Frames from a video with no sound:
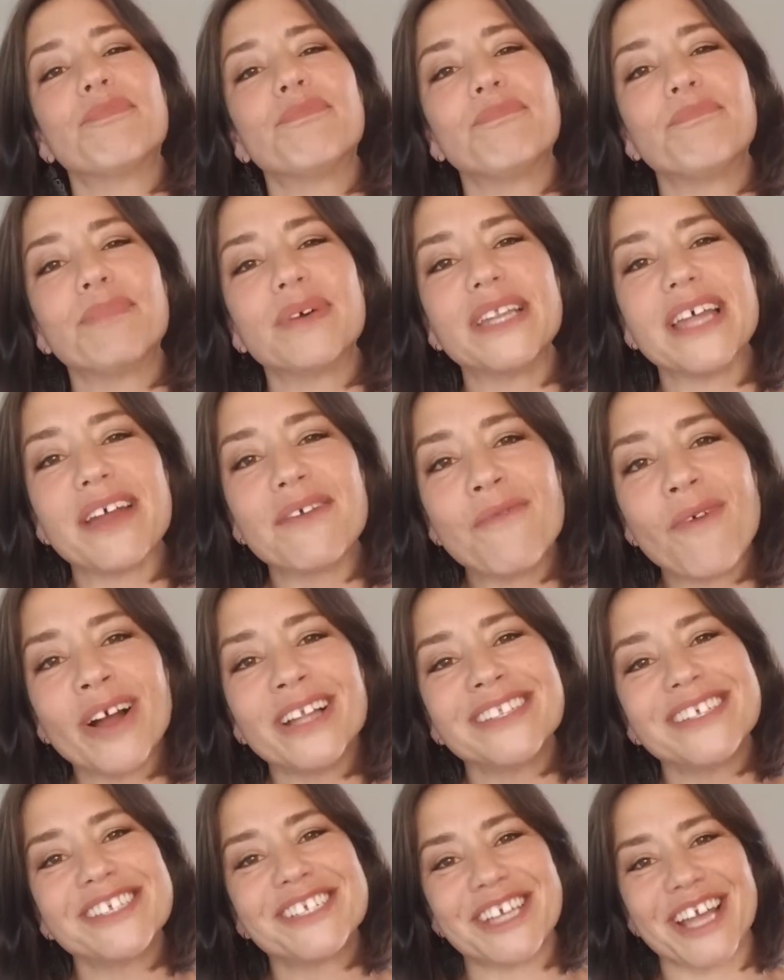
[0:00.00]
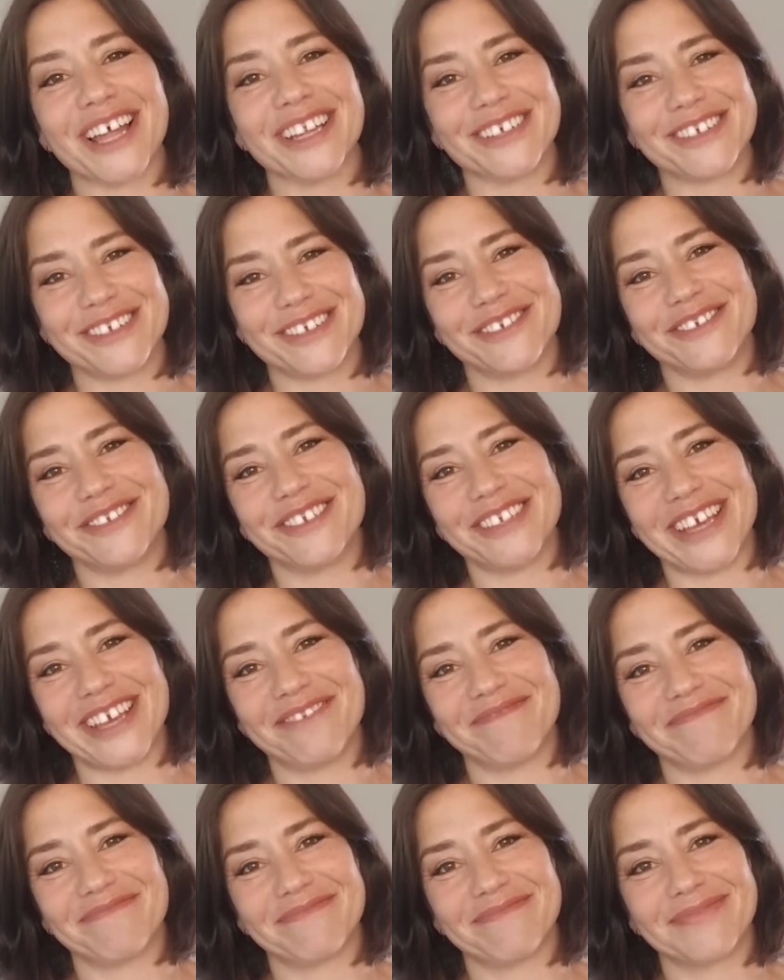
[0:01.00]
But I want to challenge you today.
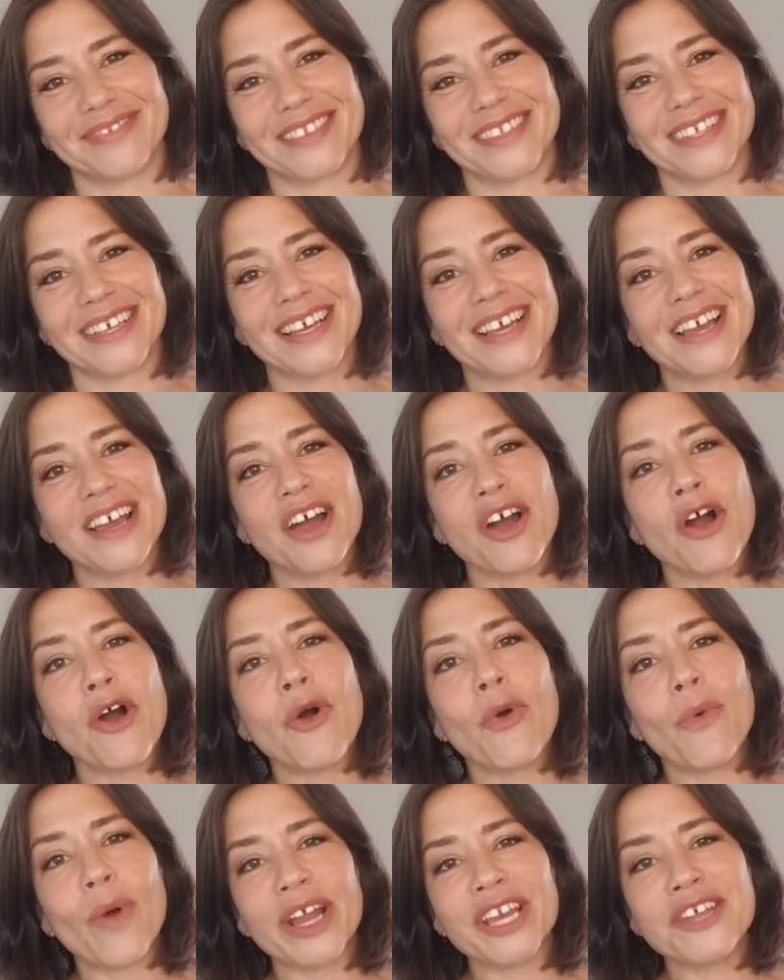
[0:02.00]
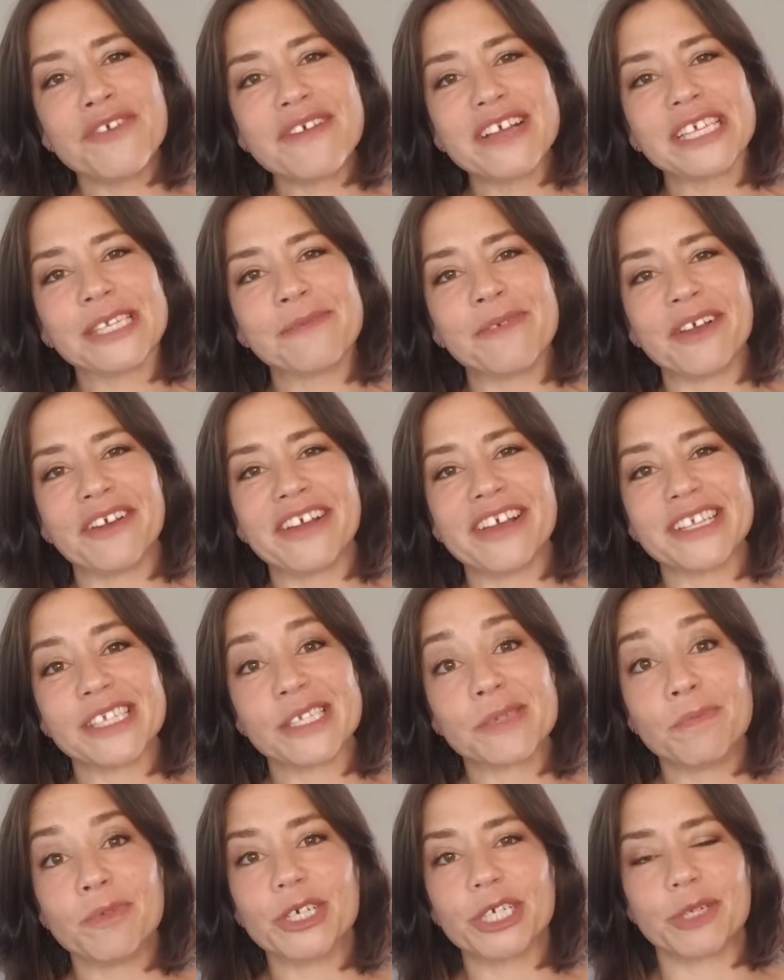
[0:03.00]
When you experience
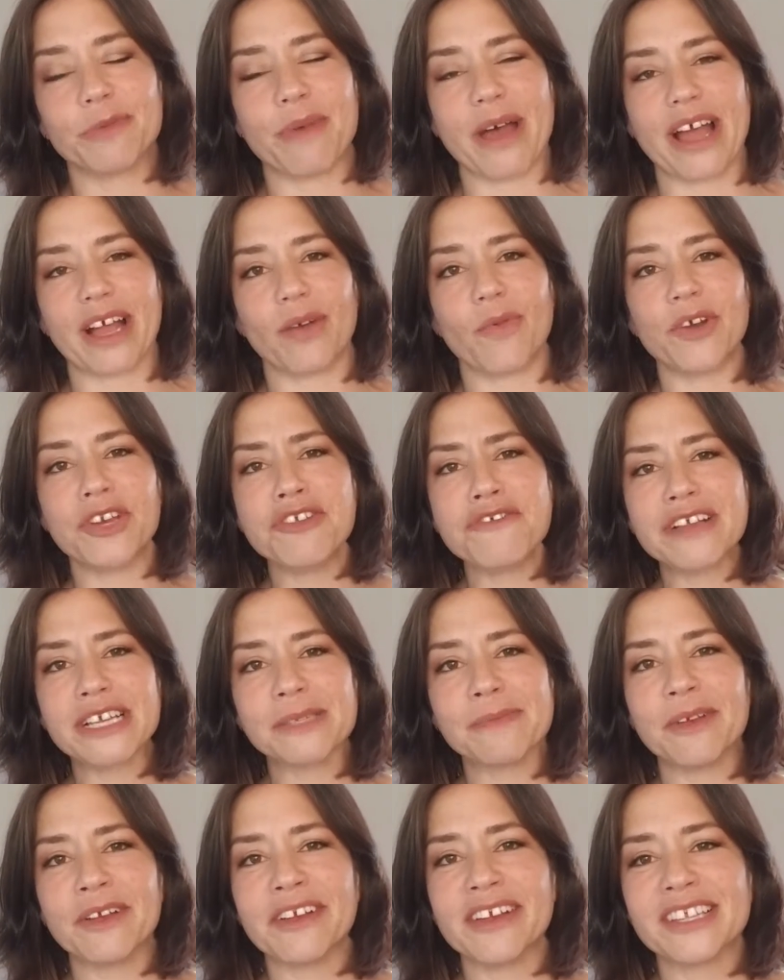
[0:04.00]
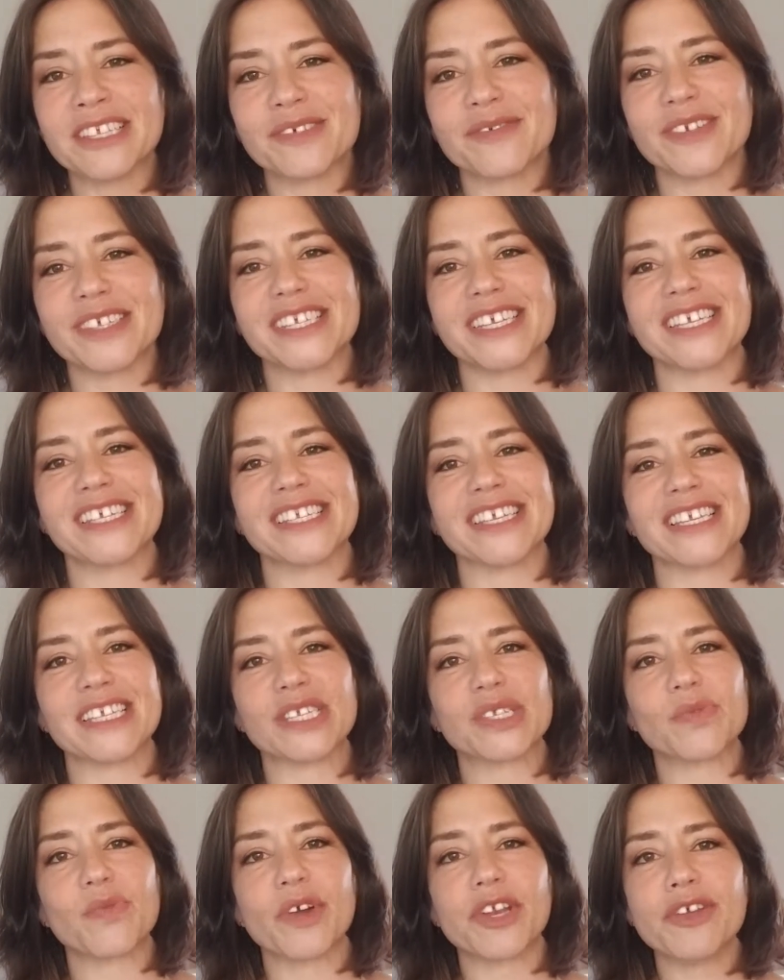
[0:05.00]
pushback, when you experience
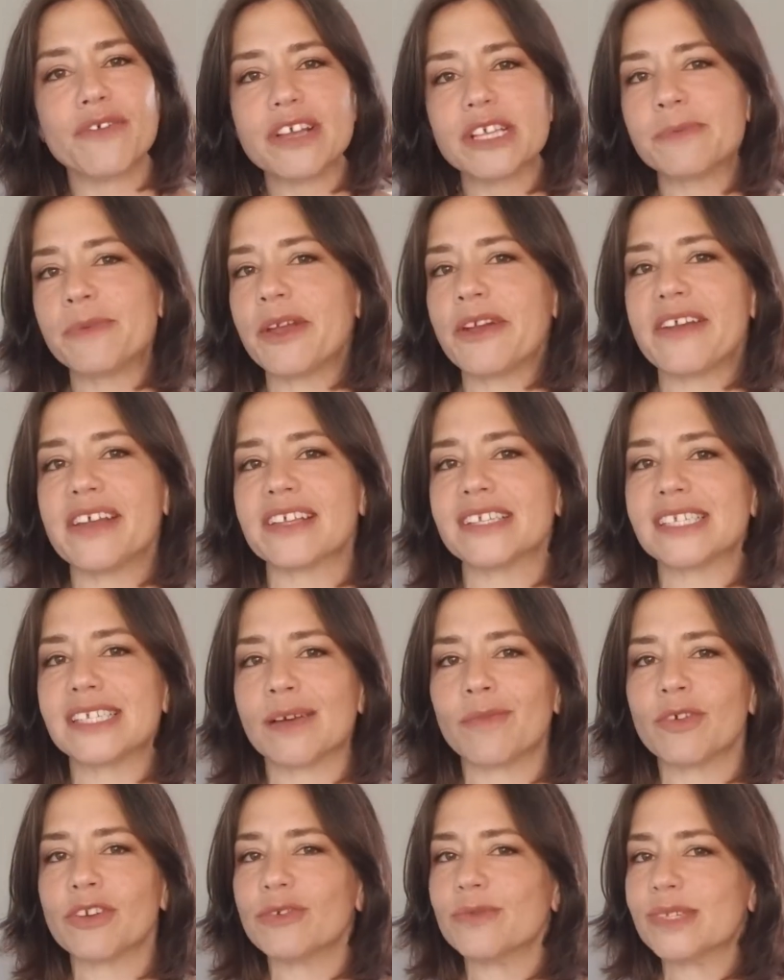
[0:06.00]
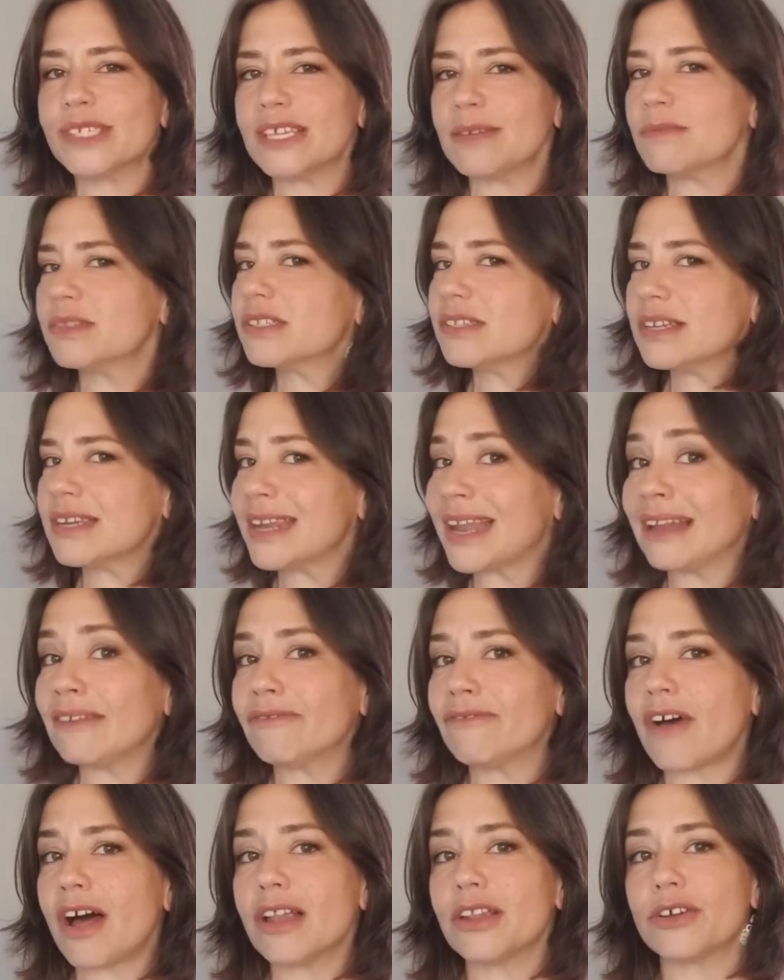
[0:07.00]
resistance, when you experience someone who seems to not
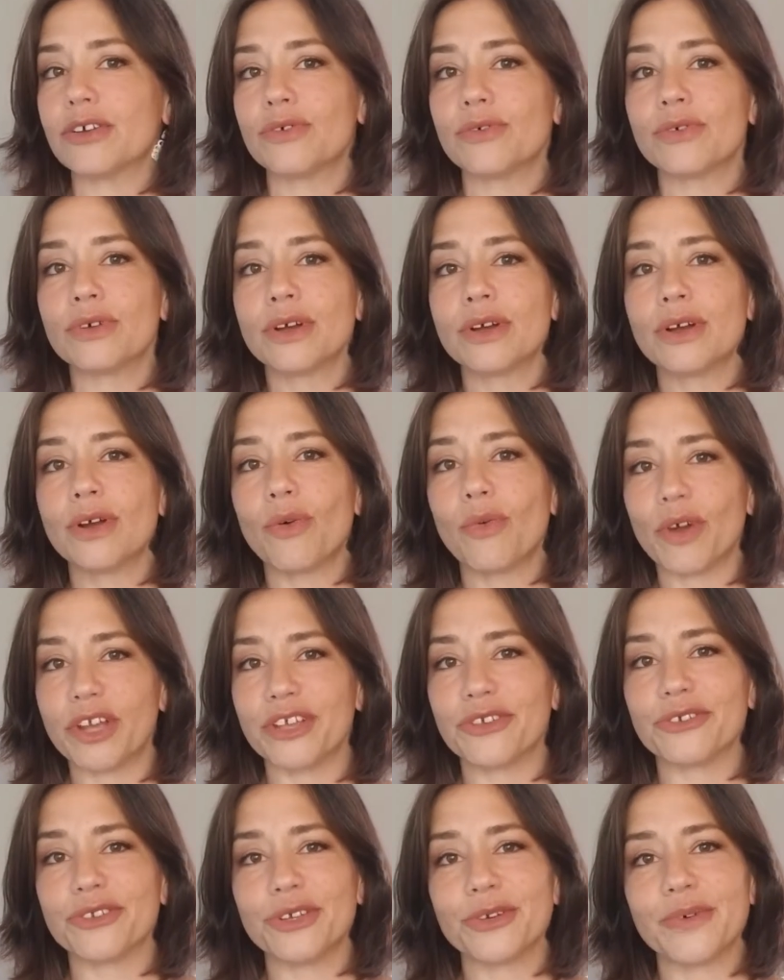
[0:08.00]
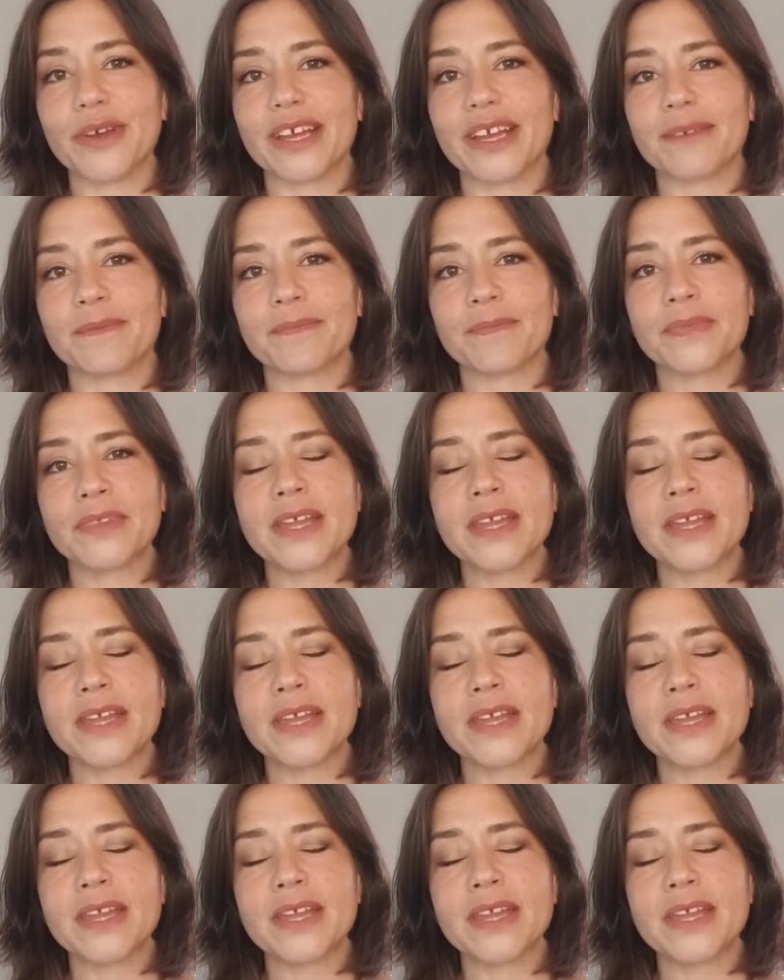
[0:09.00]
follow what you're doing,